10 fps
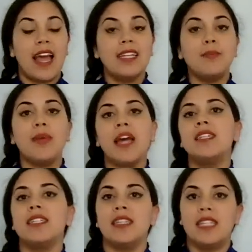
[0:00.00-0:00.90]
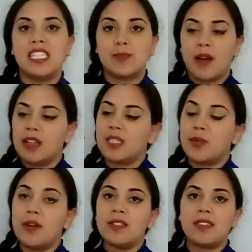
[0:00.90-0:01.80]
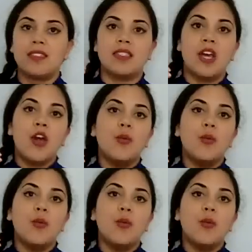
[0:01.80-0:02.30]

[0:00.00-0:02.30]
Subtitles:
any bend in these spinous processes